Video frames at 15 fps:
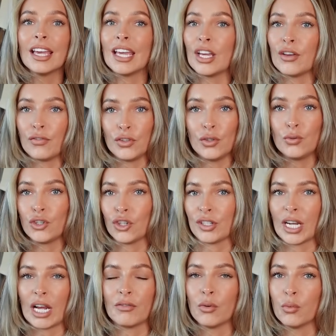if you
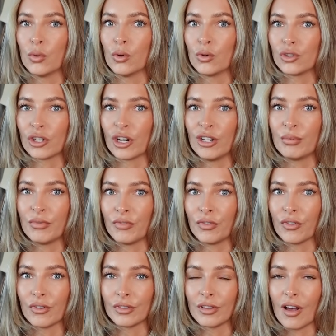just have a wardrobe
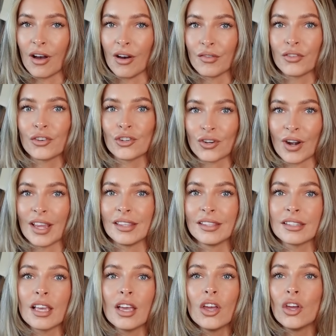full of
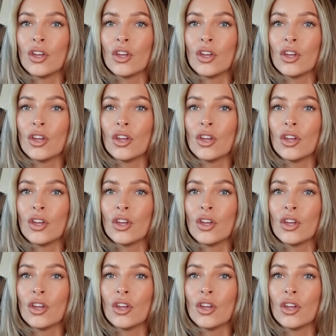trends.